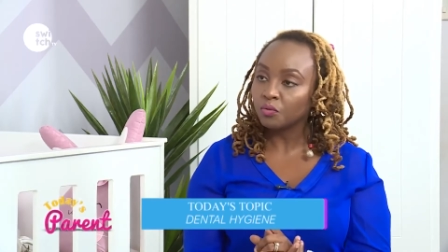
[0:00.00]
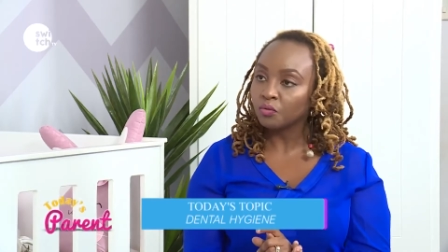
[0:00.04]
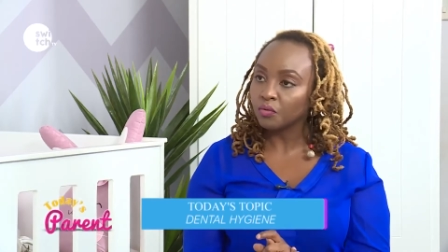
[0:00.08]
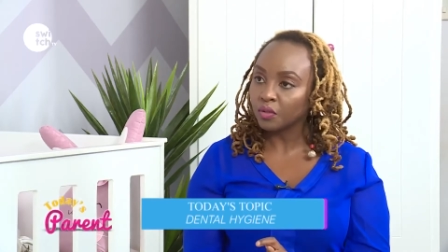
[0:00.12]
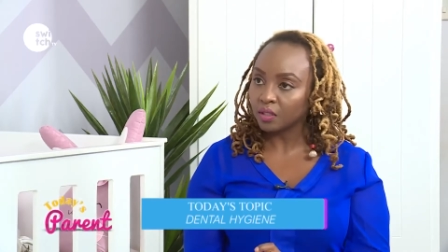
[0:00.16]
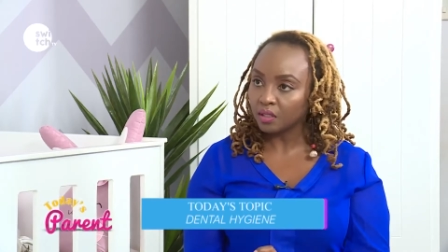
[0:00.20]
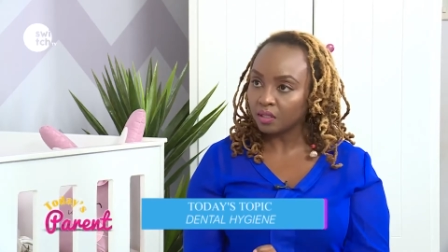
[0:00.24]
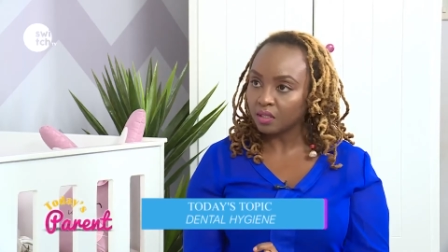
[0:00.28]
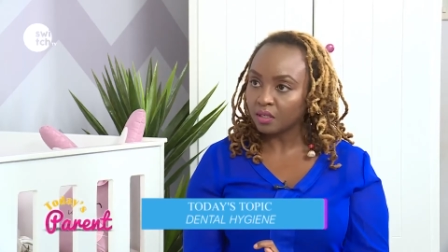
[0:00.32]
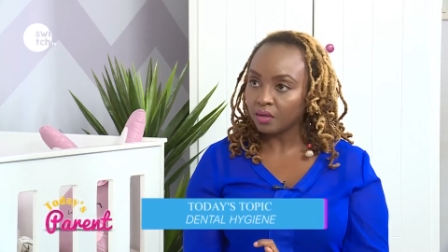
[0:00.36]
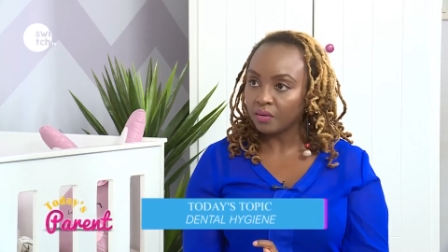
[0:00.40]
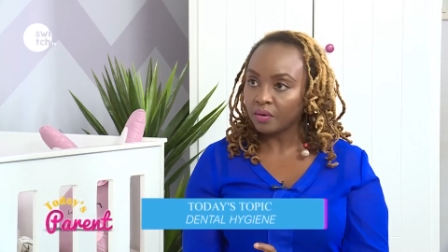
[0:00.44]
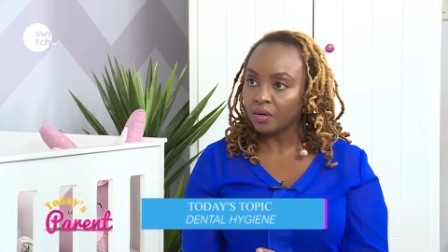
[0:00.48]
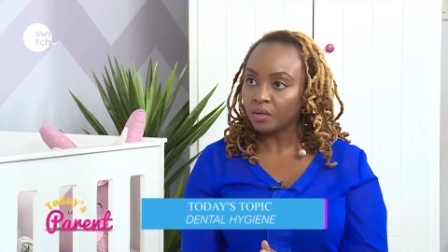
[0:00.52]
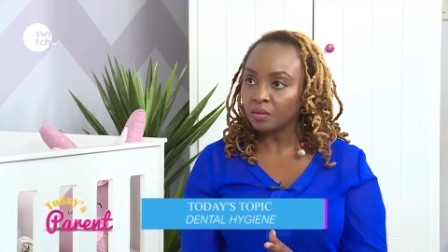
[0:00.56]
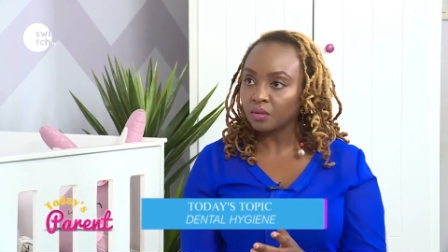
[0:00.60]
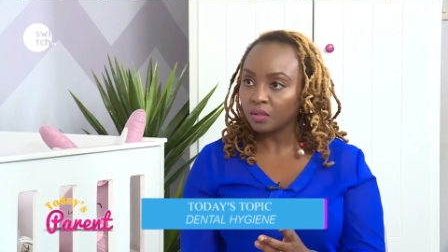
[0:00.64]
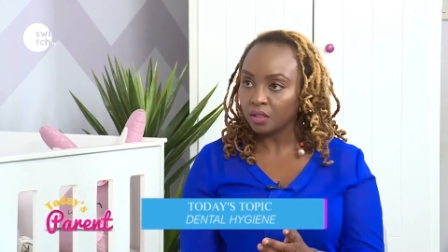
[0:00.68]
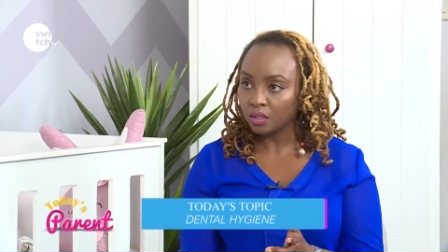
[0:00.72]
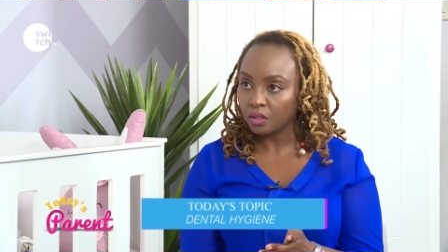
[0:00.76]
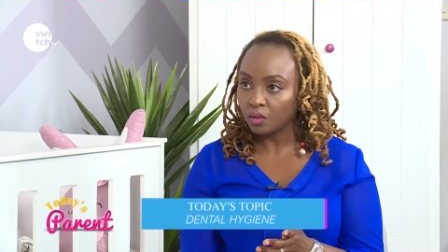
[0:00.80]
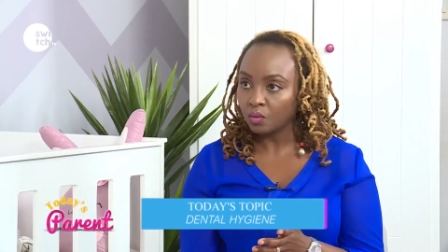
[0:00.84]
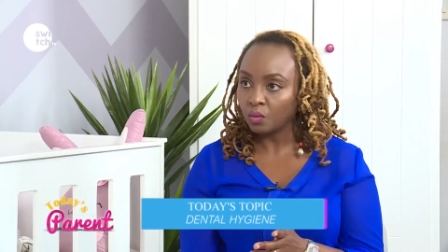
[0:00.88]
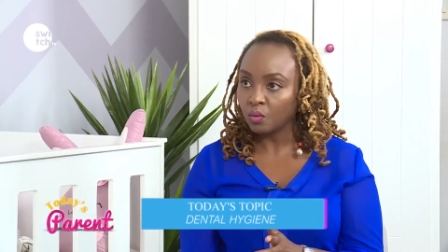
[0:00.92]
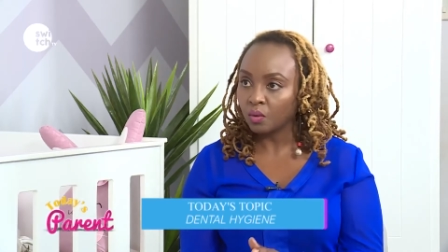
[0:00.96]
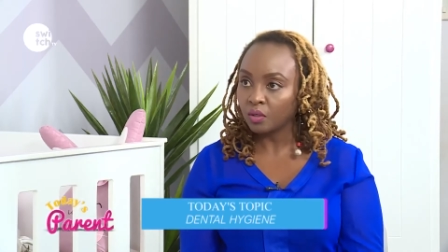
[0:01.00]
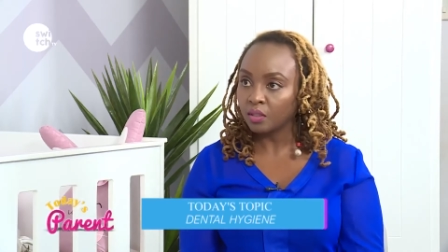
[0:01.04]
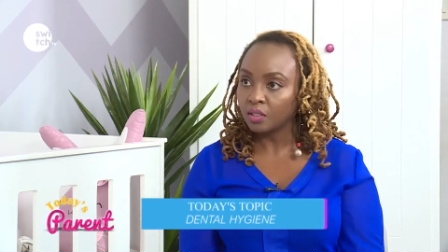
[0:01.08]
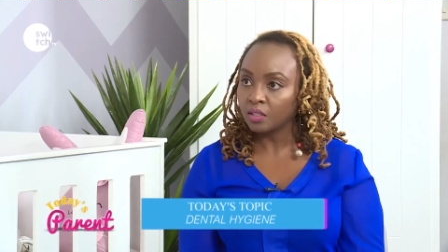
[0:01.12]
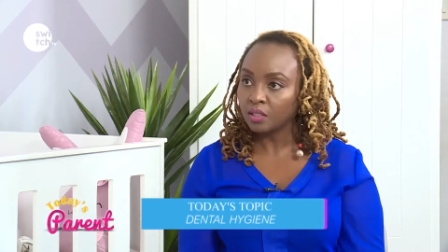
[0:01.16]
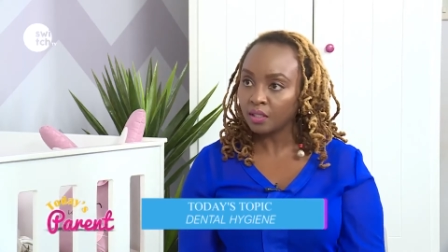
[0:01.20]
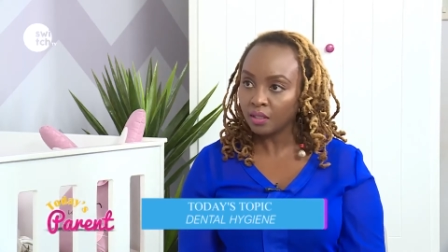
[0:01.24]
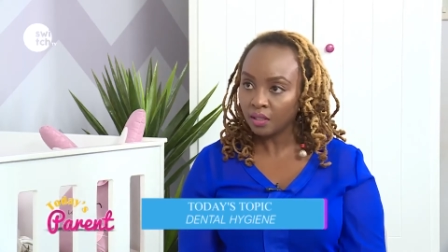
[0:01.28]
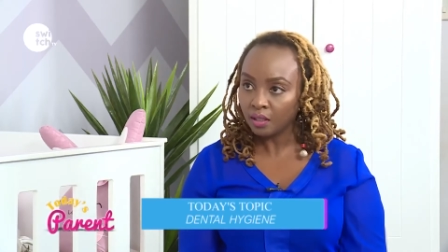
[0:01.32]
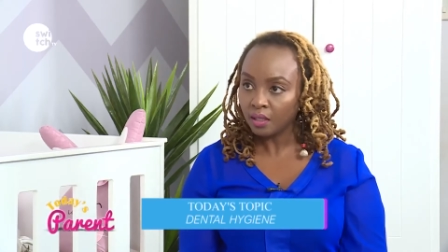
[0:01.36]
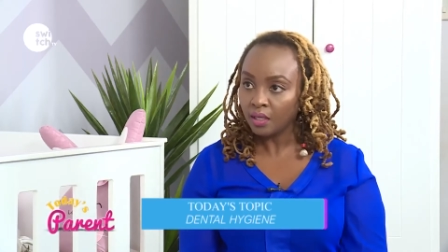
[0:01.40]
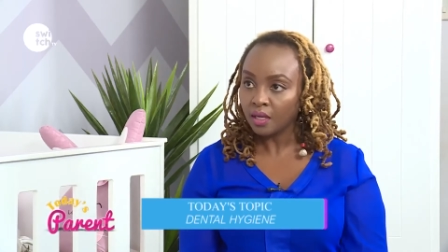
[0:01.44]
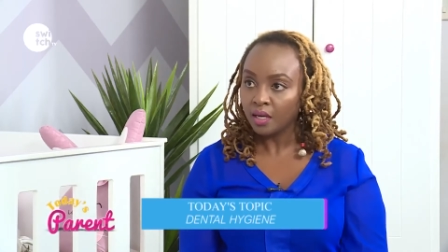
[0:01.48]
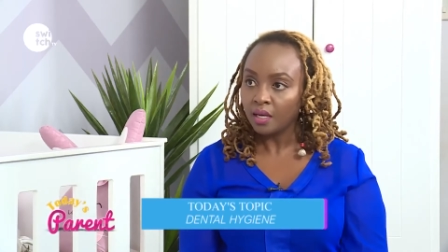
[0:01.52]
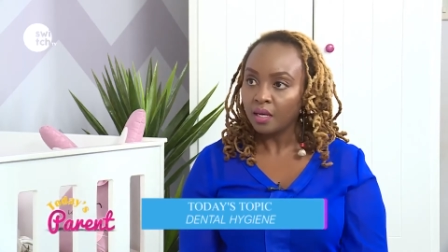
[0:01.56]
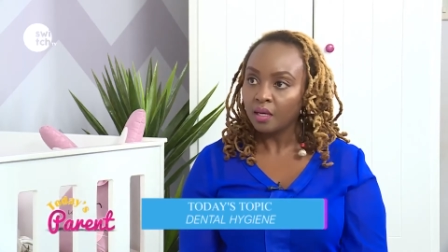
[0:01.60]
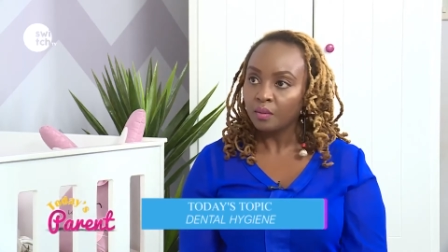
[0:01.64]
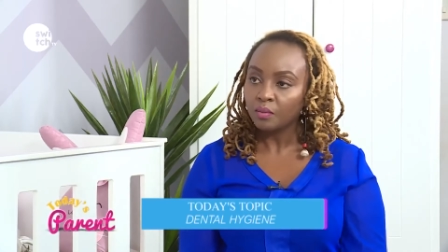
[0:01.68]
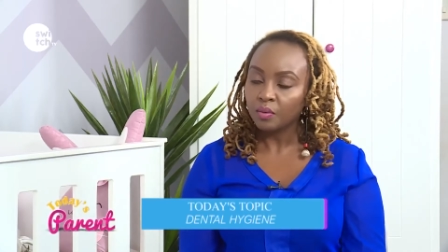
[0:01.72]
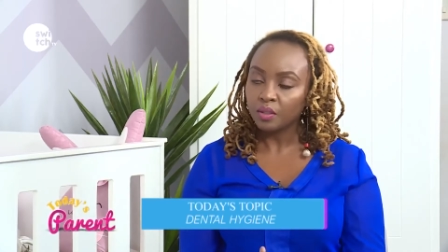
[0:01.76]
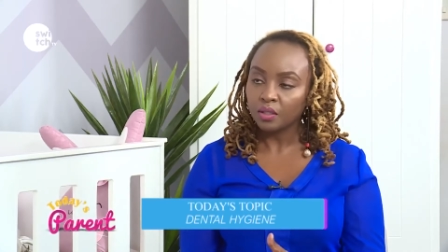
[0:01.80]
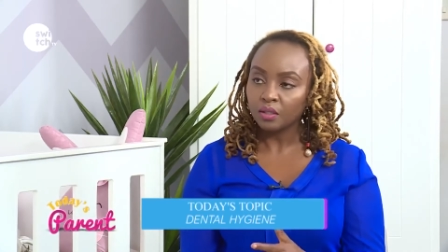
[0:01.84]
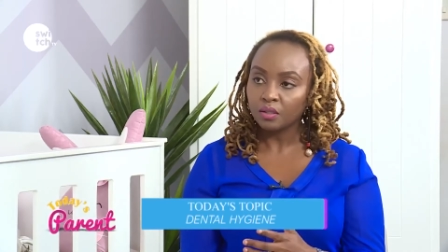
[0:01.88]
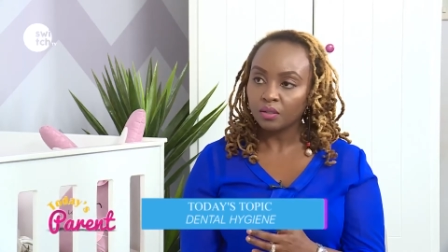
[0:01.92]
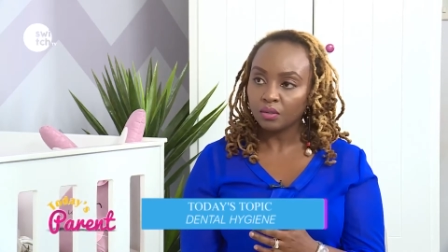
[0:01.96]
filter out this water
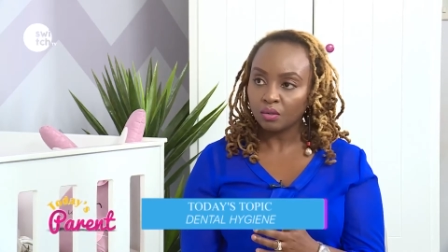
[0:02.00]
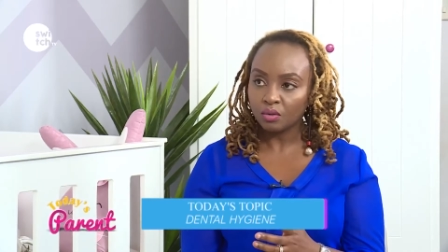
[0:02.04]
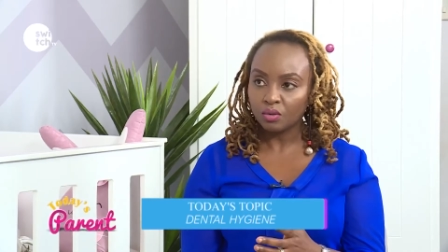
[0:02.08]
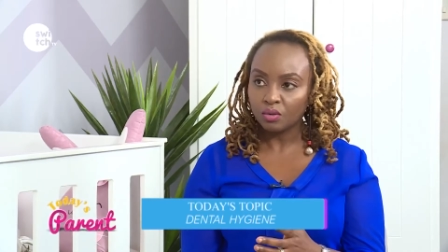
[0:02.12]
because